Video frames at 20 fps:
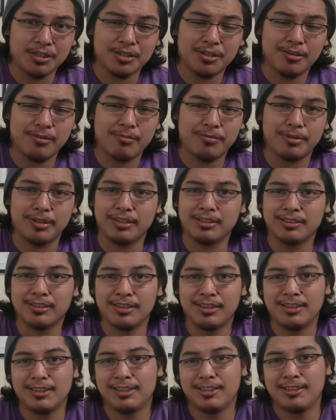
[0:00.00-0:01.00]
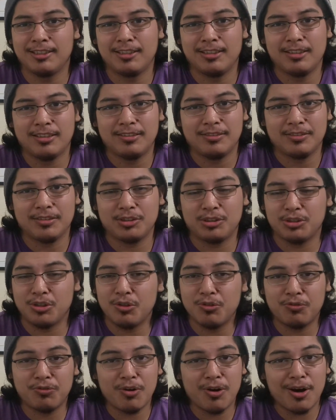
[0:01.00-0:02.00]
show, but
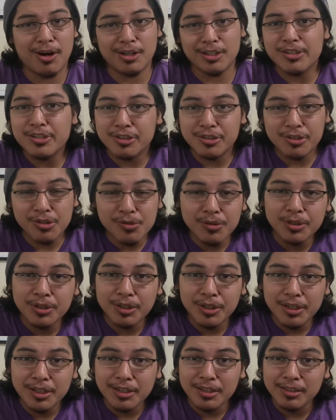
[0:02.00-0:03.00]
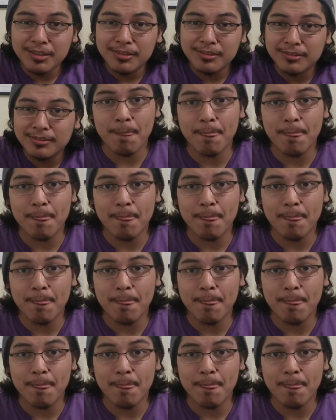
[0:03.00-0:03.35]
so far, so good.